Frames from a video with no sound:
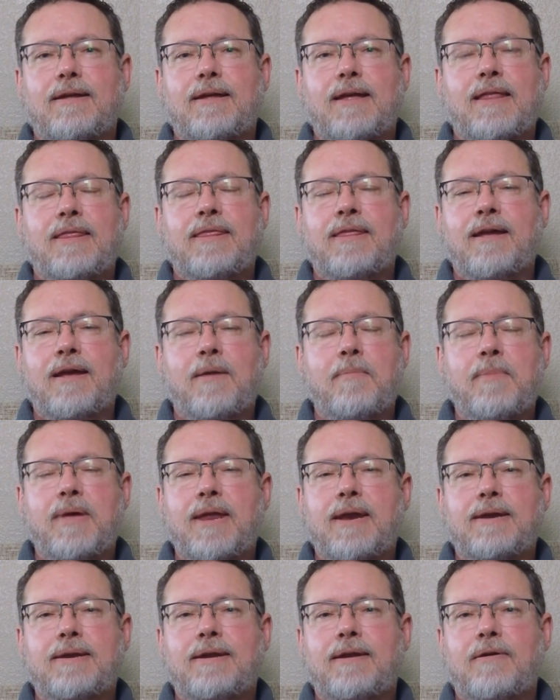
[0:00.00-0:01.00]
I think I made
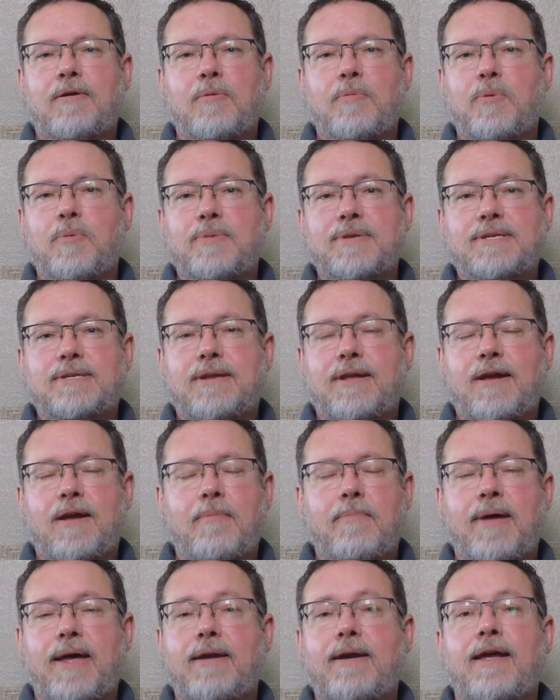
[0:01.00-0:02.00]
a terrible mistake
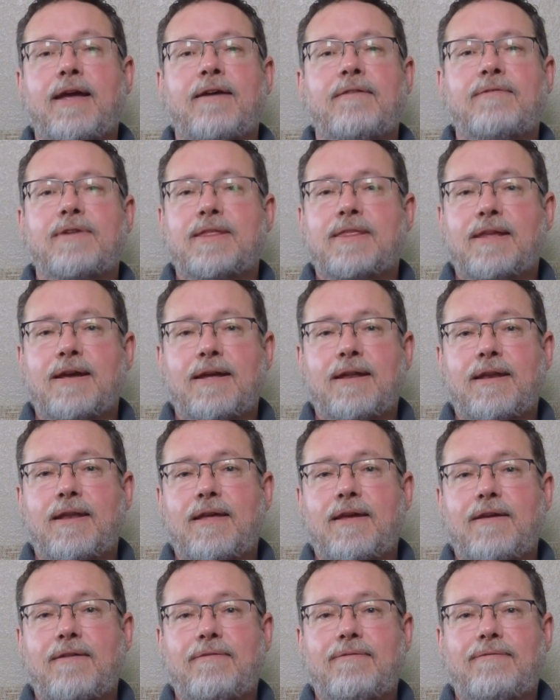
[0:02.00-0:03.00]
about everything in
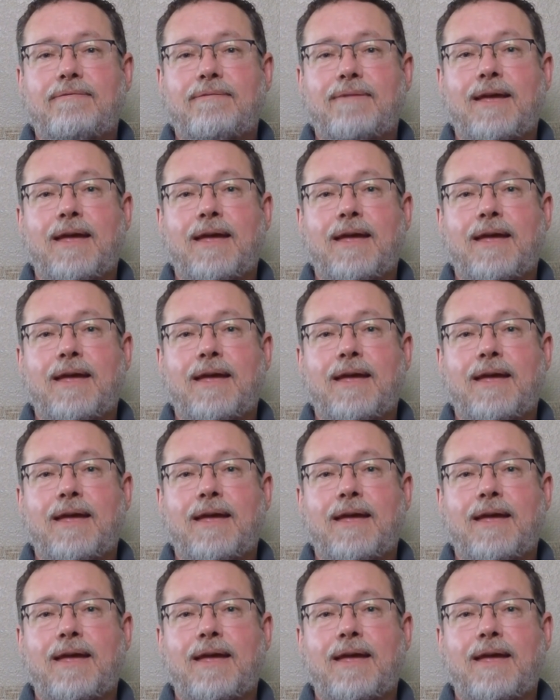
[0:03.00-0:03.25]
life,